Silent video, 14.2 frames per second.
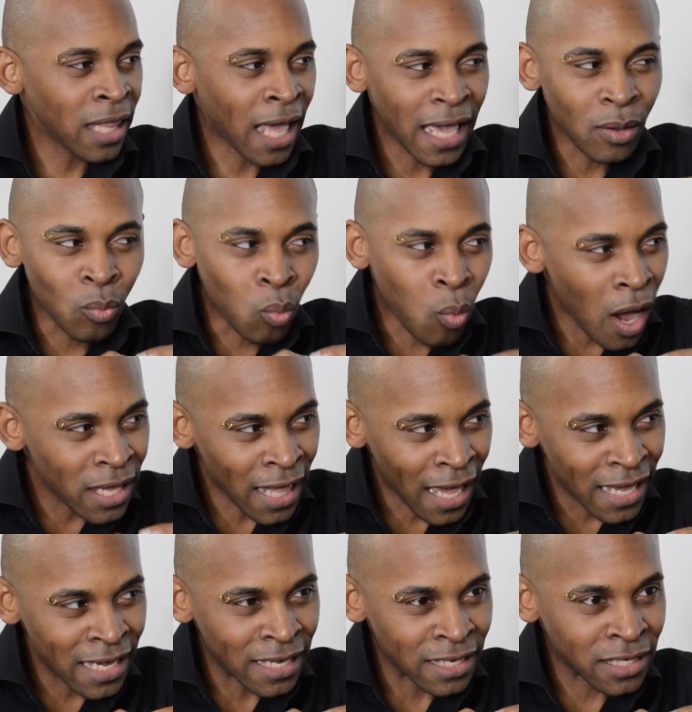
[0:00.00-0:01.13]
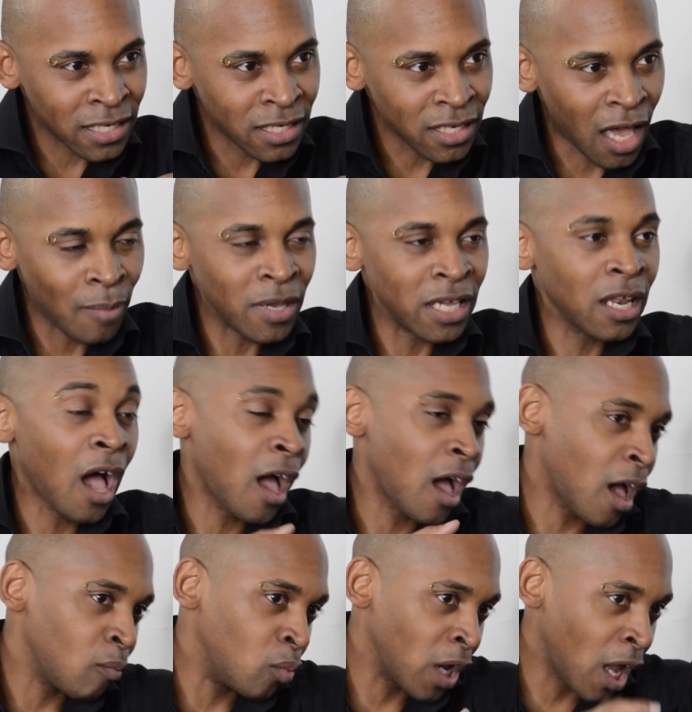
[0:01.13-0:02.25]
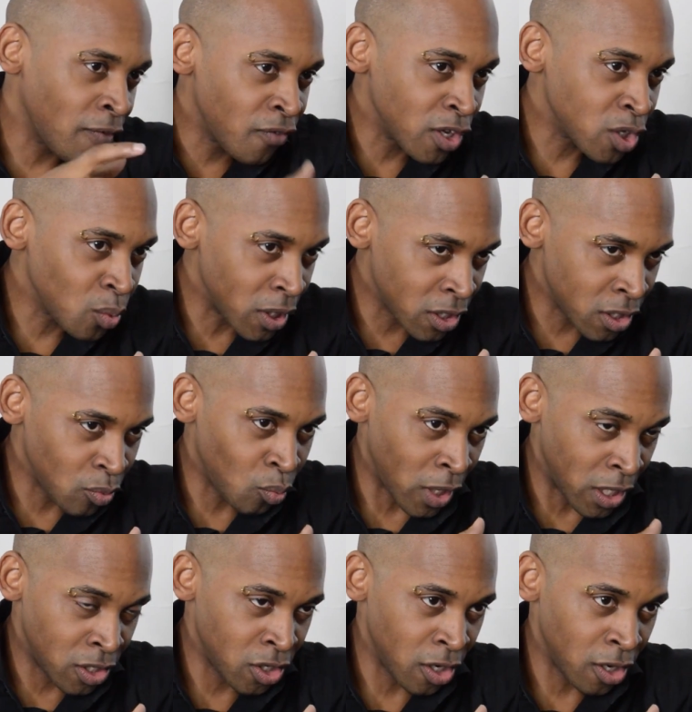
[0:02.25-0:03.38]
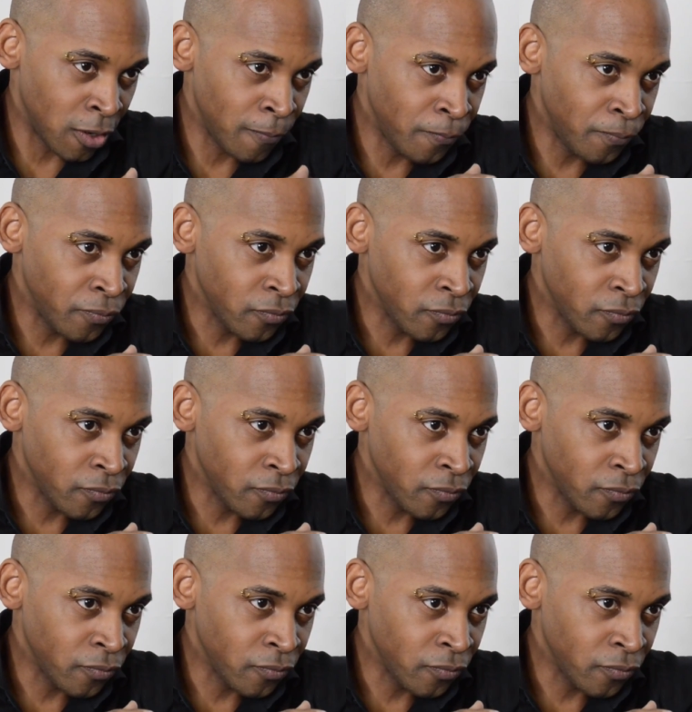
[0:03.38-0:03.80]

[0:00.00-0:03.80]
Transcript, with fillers: that why that is? I mean, I, when I first went to went to